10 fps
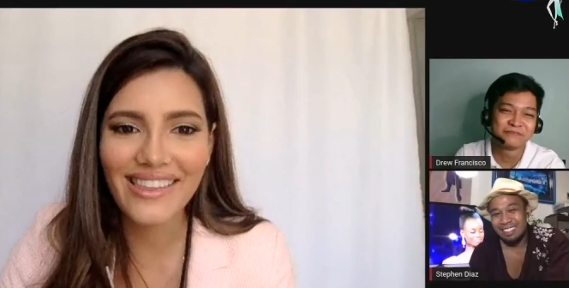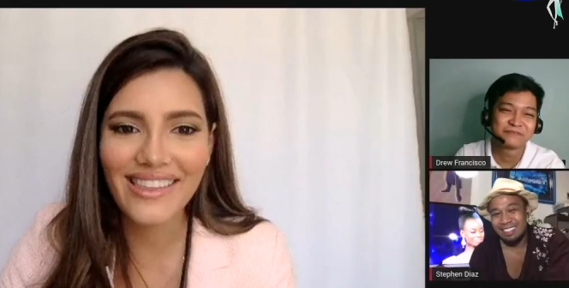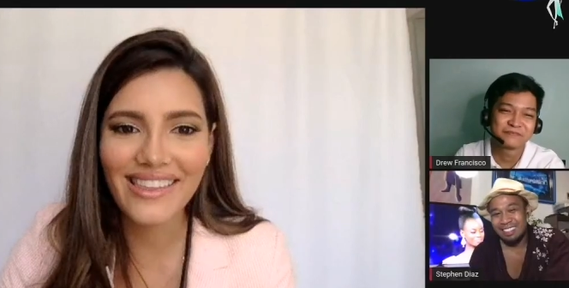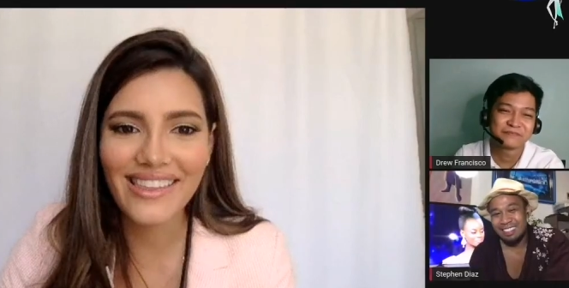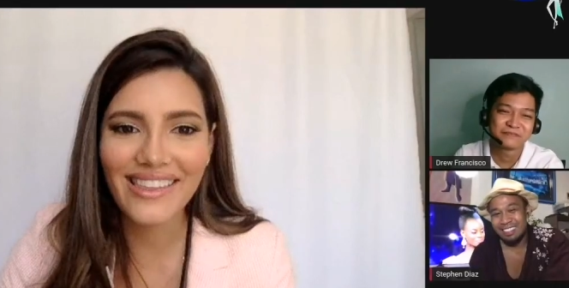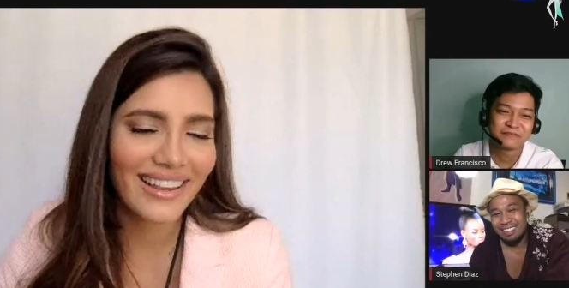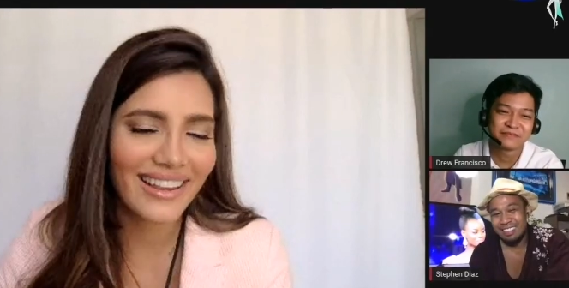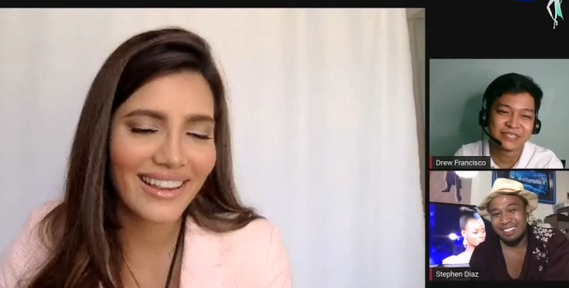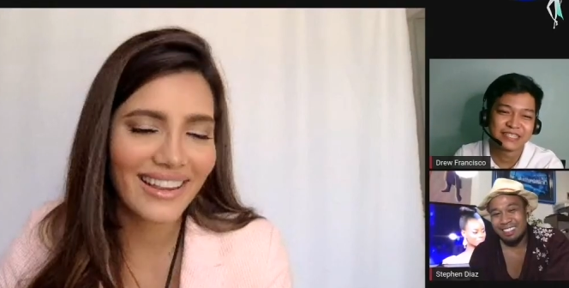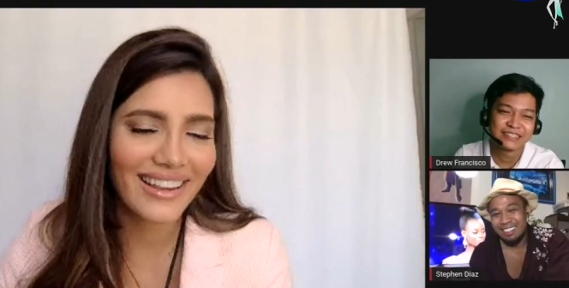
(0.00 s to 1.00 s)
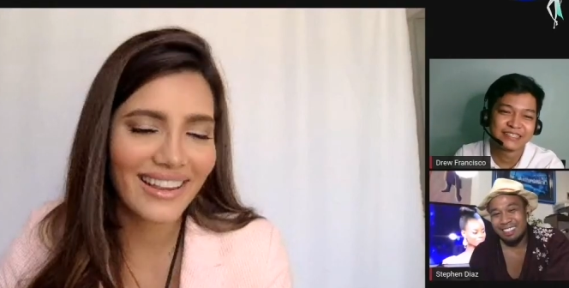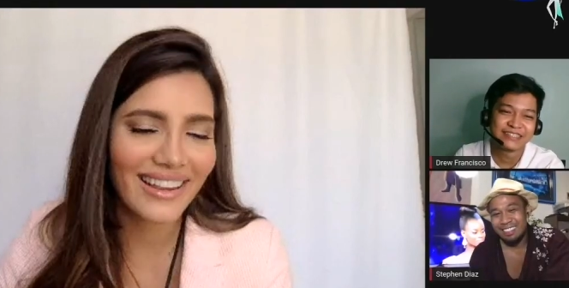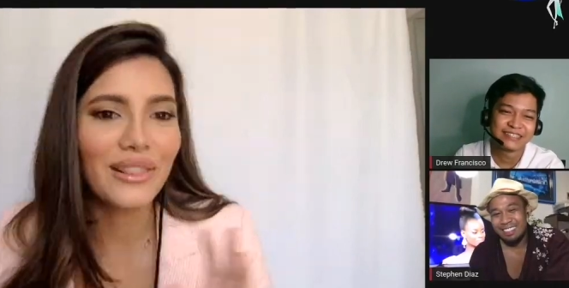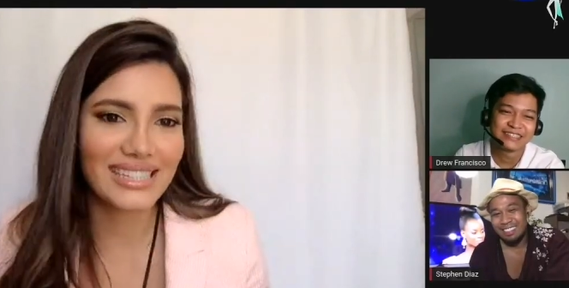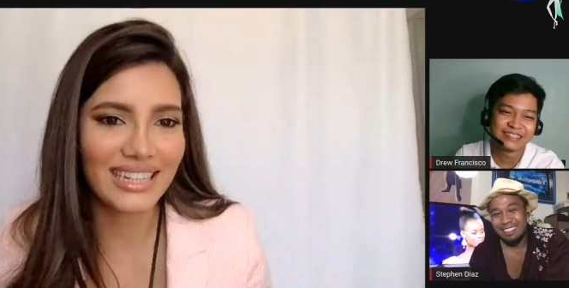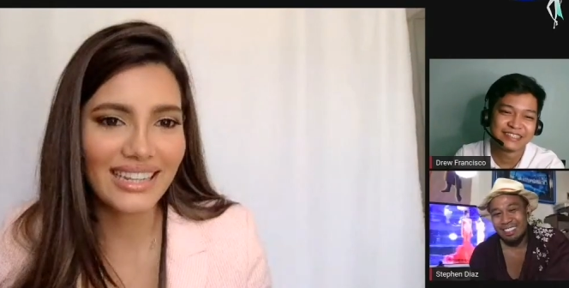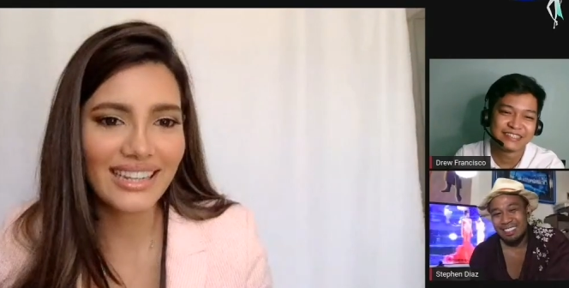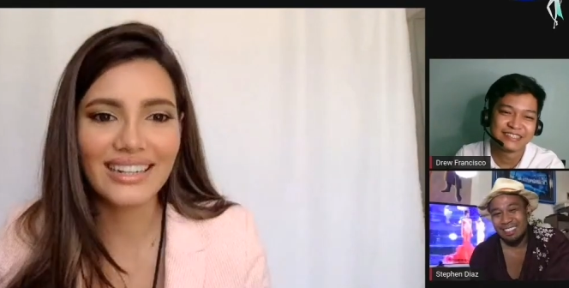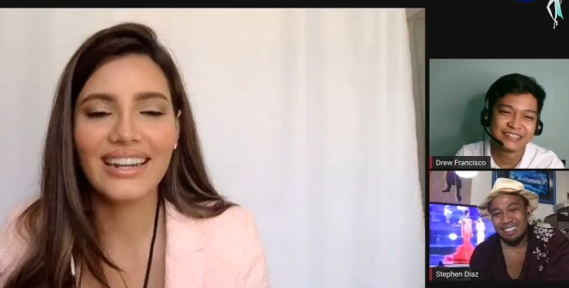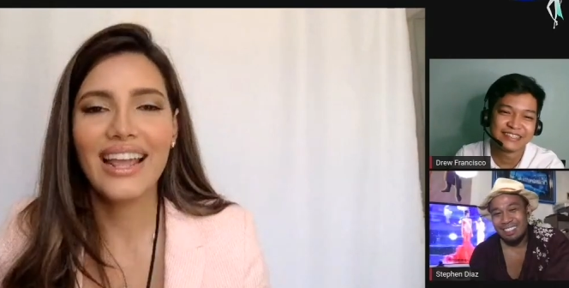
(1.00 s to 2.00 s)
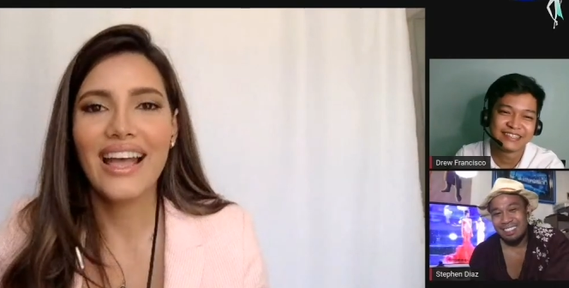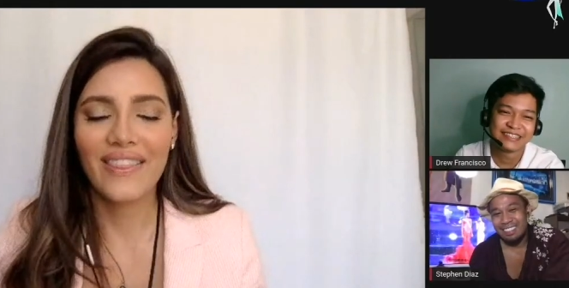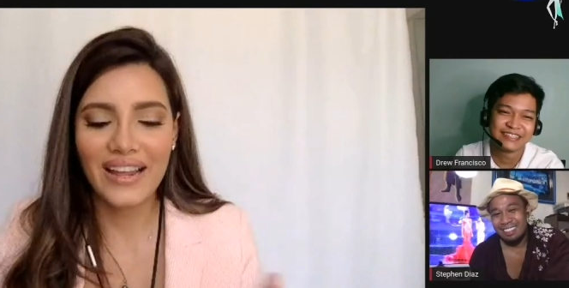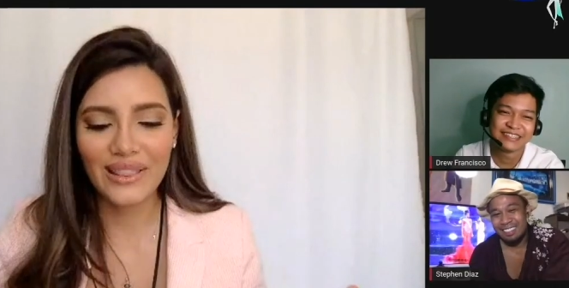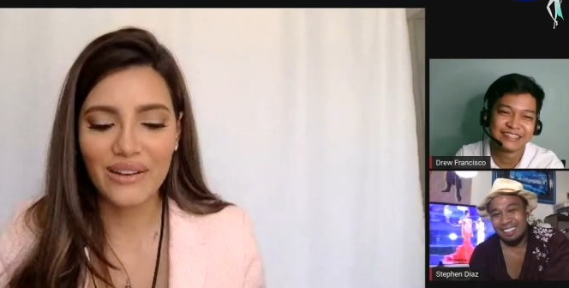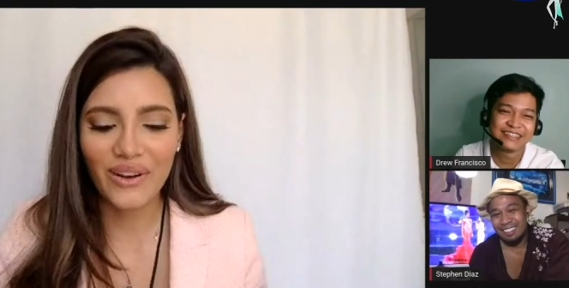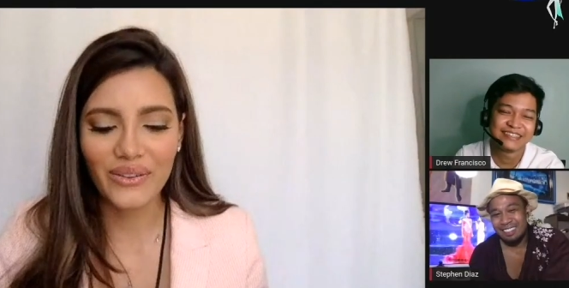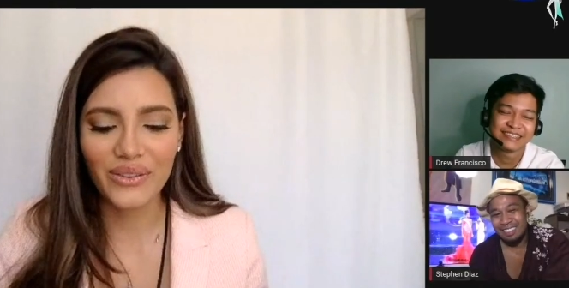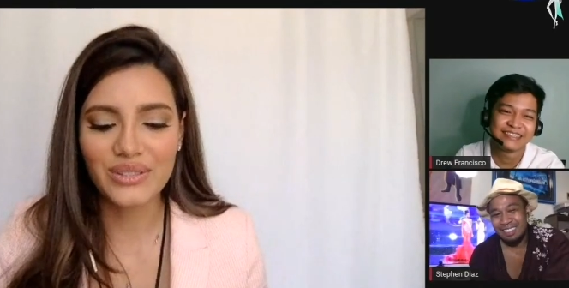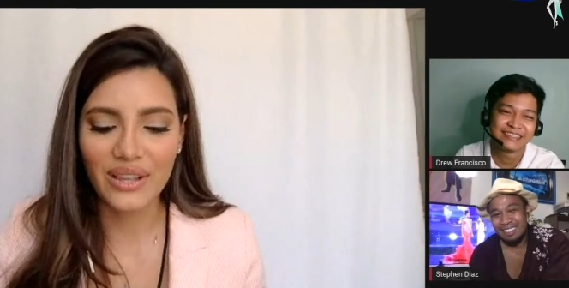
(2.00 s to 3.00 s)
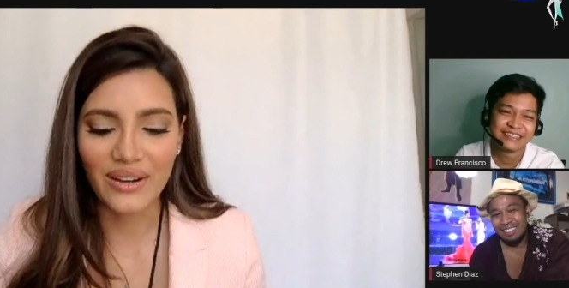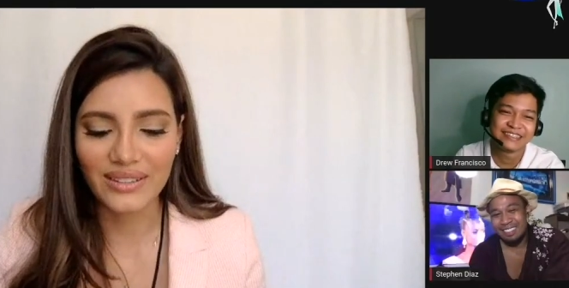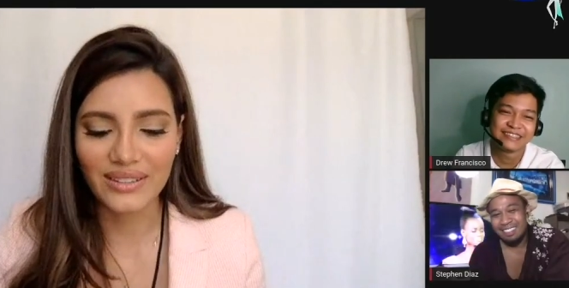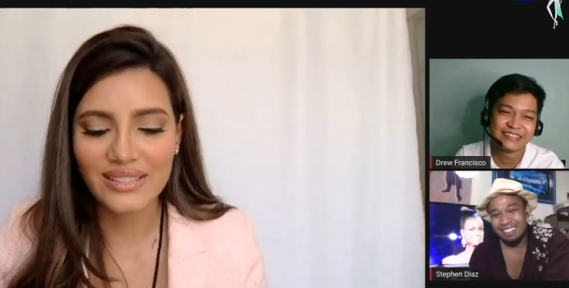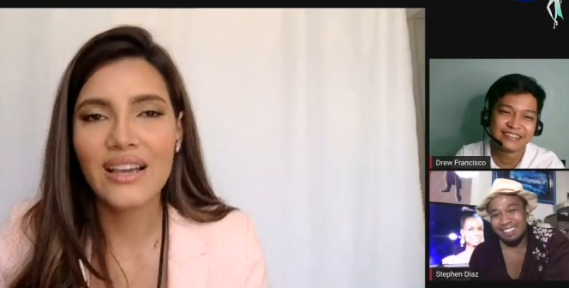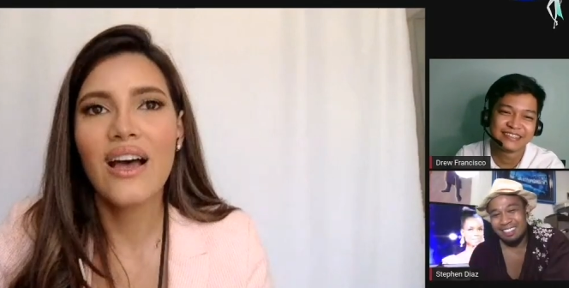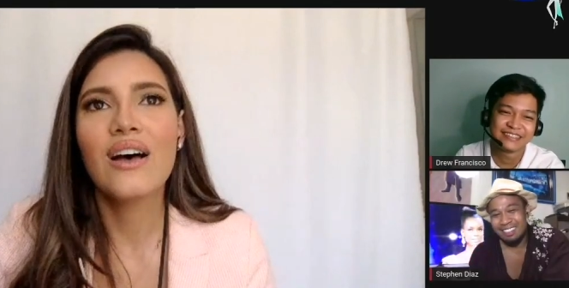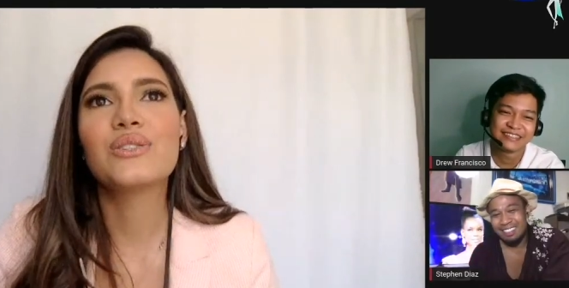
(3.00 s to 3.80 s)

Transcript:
Speaker 1: Because they think that I love Disney and I love all the songs.